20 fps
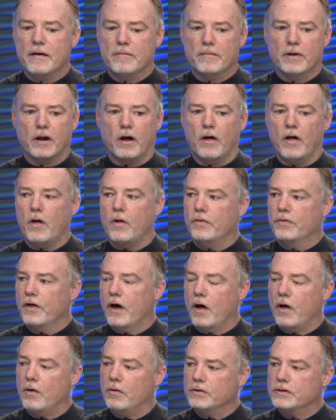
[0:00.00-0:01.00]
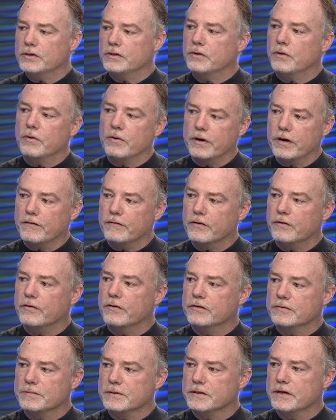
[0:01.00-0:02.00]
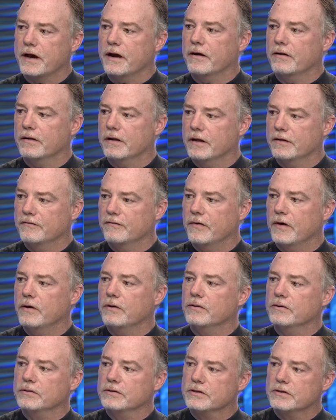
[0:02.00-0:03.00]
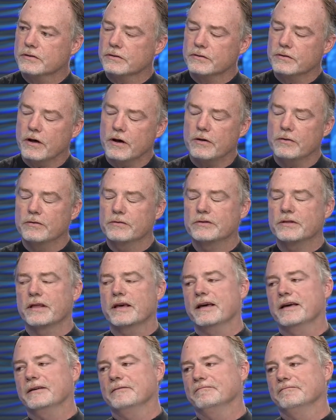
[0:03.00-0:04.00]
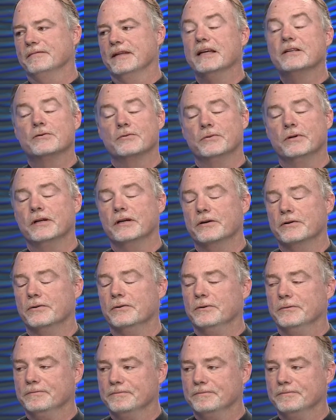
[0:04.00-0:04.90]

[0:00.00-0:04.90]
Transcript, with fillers: but whole, the whole story of the Christmas Carol unfolds through oh, the wow. whole thing. It's really cool.